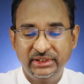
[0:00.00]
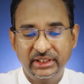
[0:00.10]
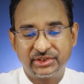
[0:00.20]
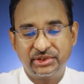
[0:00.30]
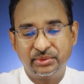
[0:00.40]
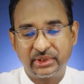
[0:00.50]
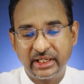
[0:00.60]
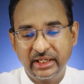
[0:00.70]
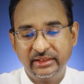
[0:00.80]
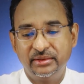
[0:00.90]
Yes, you
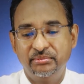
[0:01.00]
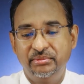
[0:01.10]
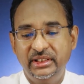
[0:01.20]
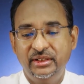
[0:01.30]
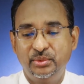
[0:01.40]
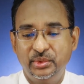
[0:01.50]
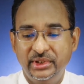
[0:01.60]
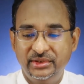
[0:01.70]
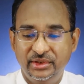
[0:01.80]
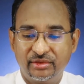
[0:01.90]
can't be
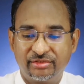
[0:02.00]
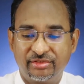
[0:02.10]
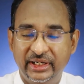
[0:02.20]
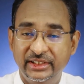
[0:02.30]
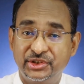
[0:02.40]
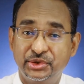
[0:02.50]
with your friends.